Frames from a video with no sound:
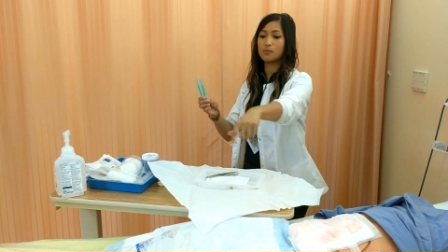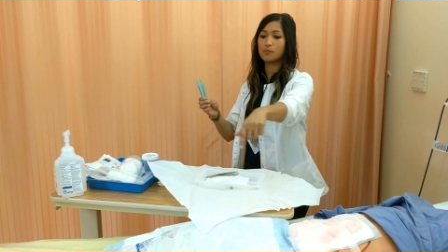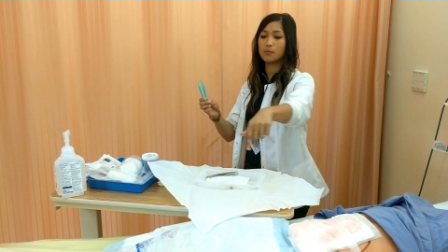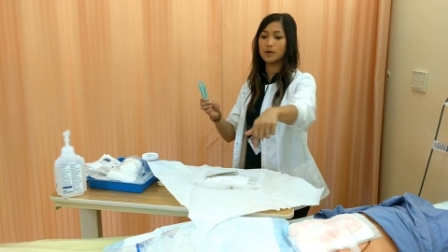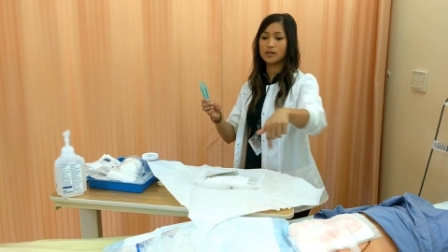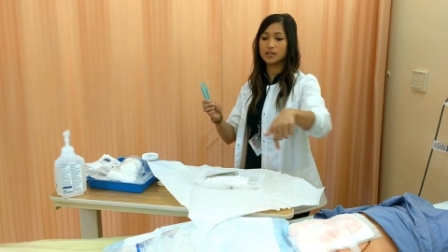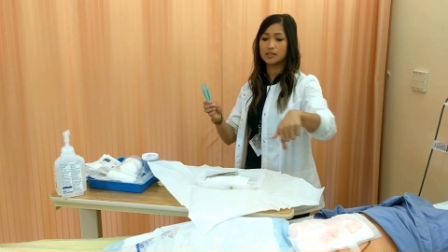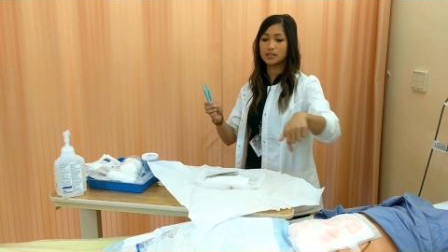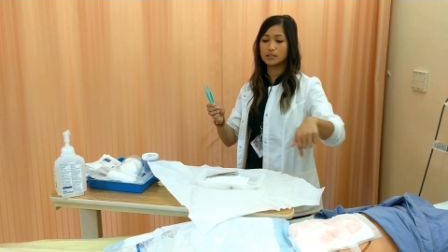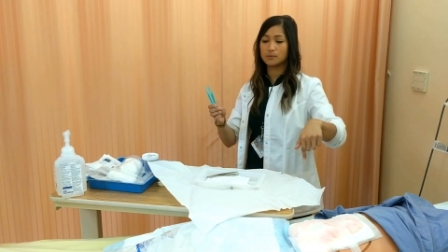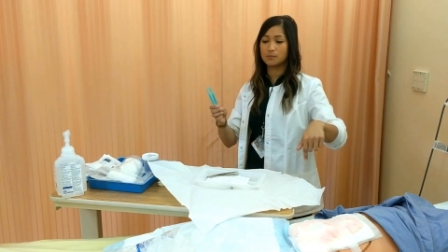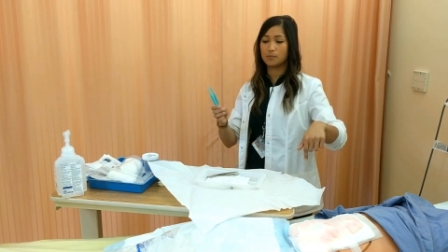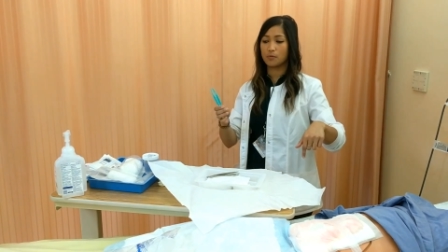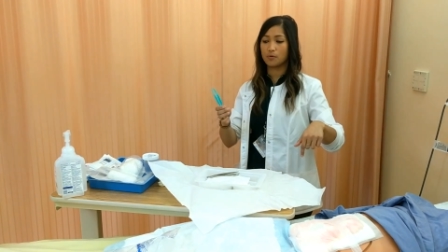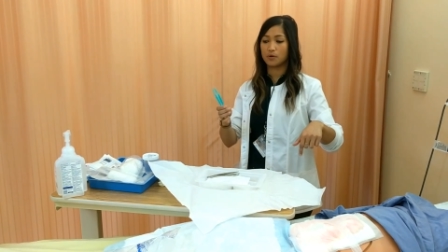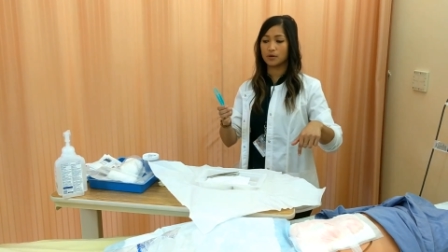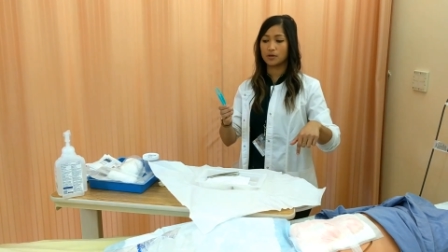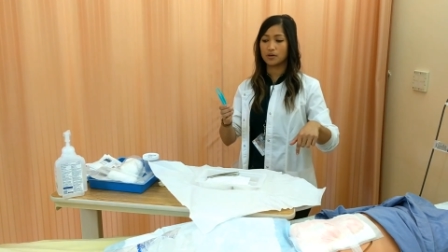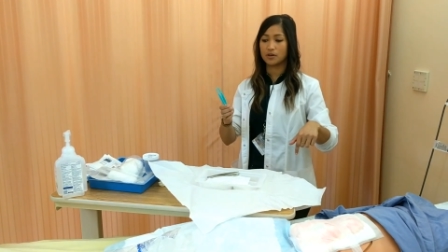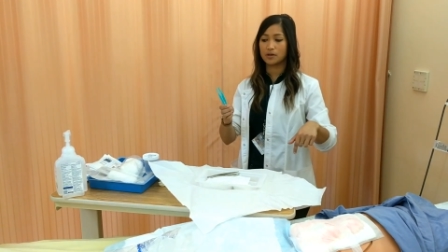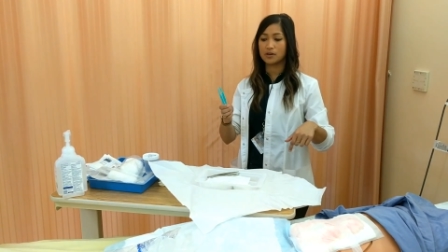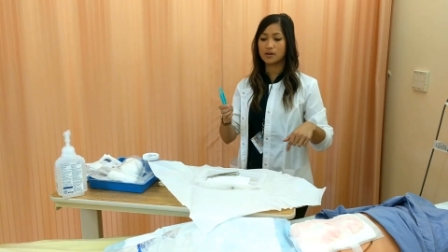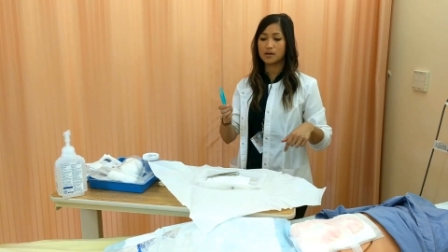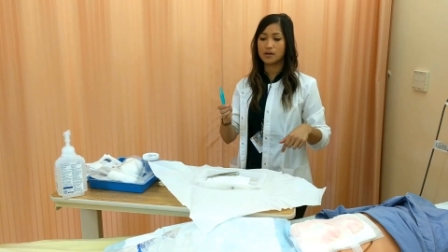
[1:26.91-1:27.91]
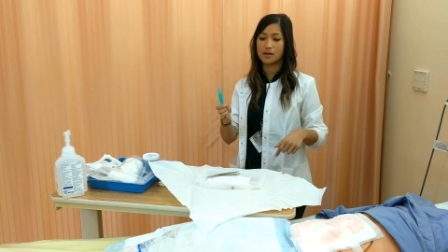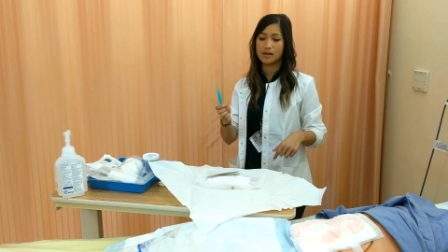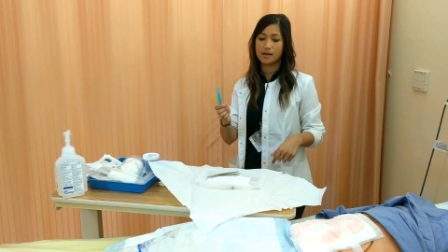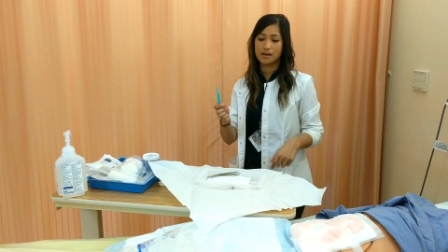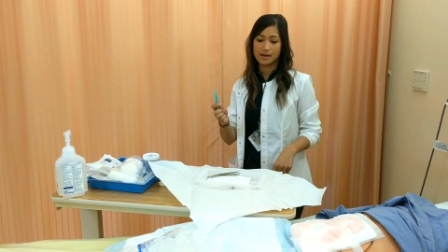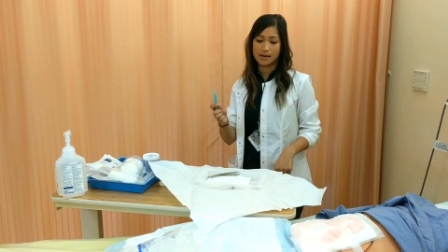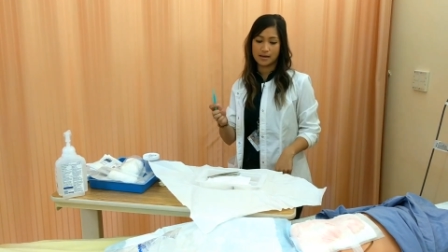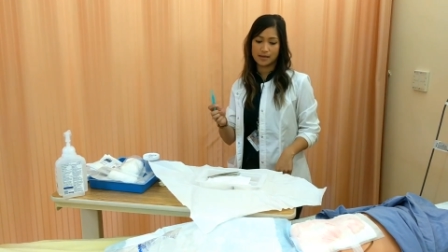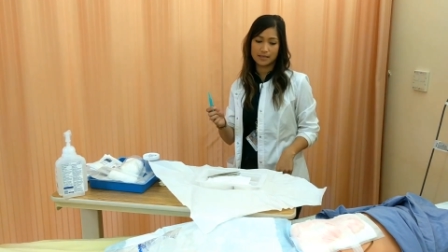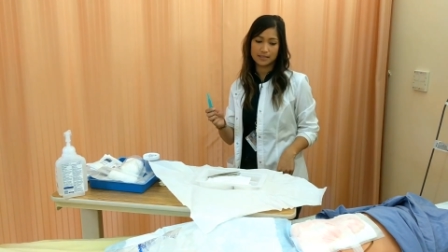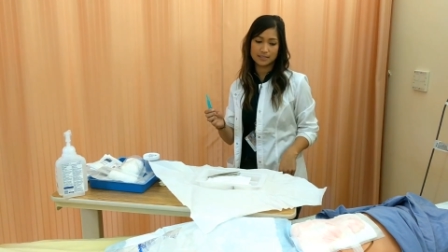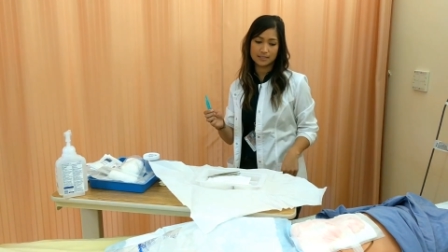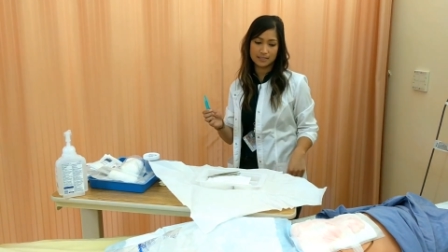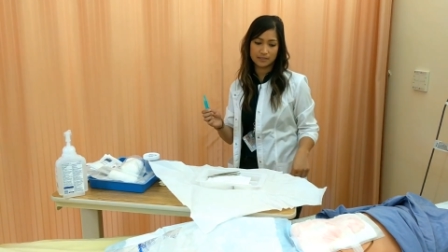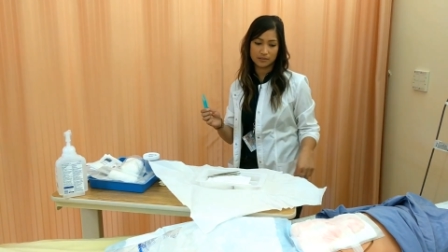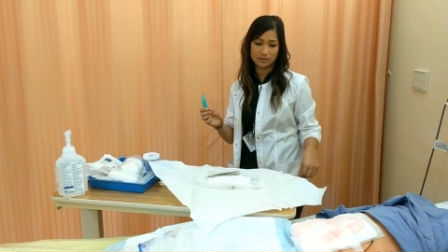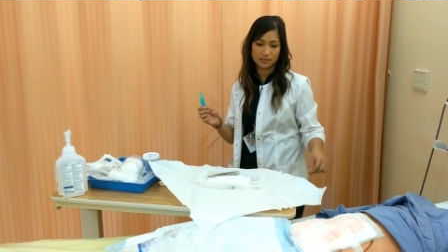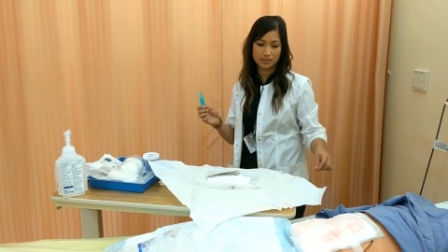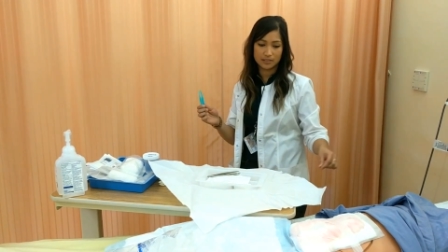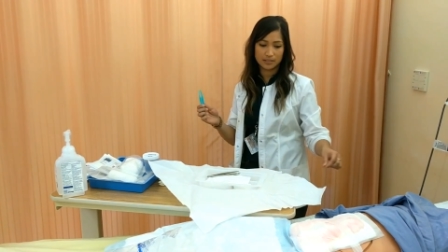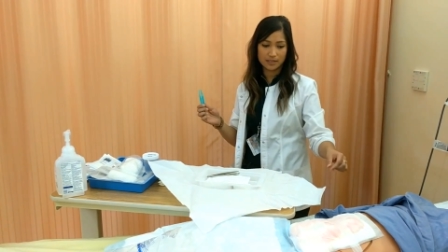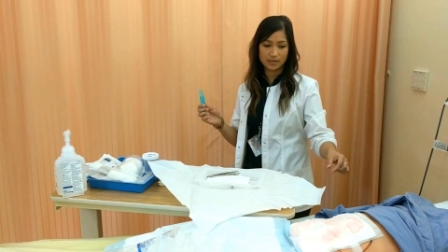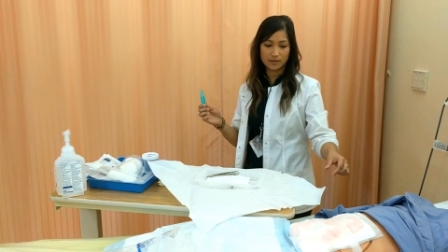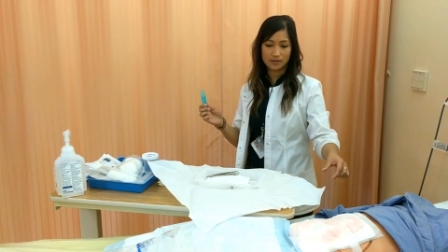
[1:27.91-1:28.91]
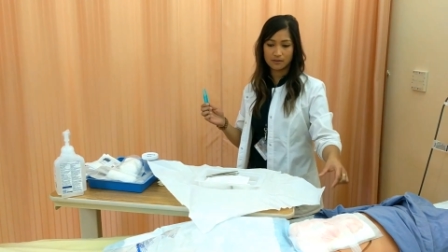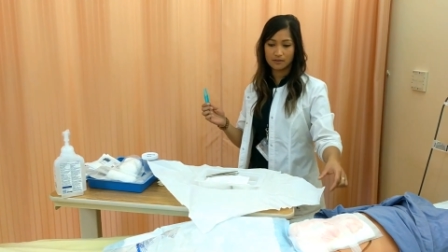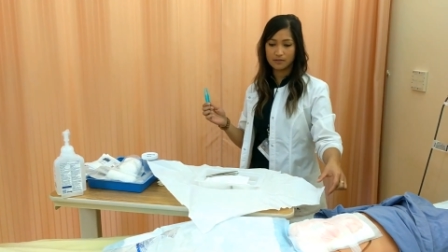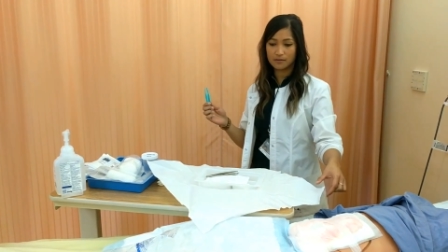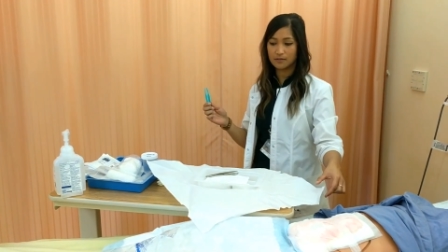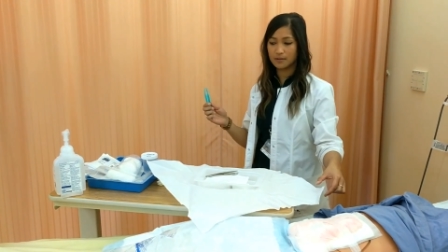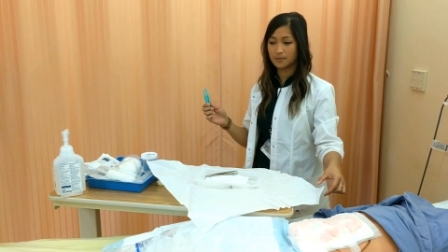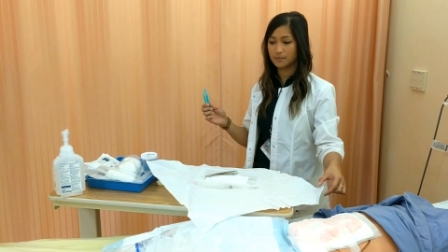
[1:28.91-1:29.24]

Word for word: one inch border, consider sterile.